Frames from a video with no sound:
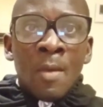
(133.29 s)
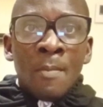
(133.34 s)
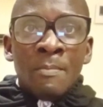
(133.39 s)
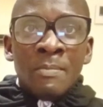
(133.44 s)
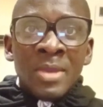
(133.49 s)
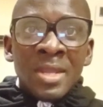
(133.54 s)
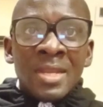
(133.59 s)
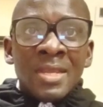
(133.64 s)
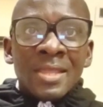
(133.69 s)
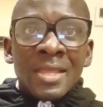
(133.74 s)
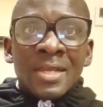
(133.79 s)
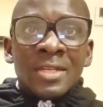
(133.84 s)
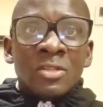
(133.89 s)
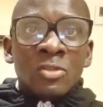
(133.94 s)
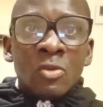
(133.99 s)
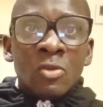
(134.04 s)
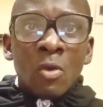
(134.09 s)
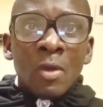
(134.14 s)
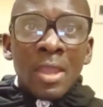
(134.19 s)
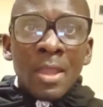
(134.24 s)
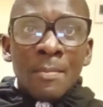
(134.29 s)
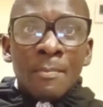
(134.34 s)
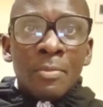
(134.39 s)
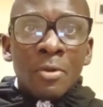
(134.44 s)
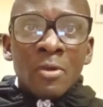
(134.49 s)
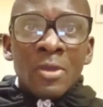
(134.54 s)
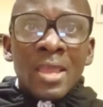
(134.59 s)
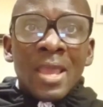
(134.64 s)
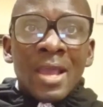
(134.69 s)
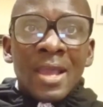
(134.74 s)
meaning that your
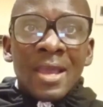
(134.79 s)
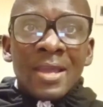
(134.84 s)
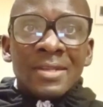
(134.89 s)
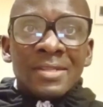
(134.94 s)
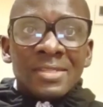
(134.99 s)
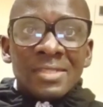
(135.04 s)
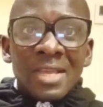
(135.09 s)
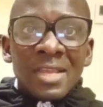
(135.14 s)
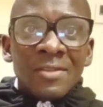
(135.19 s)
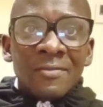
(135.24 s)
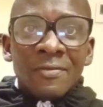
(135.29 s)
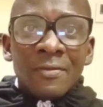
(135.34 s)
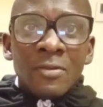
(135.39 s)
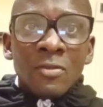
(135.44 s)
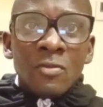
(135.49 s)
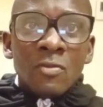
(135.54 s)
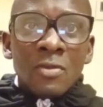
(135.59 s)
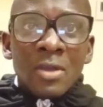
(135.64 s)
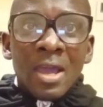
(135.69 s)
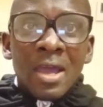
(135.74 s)
employer can search for you,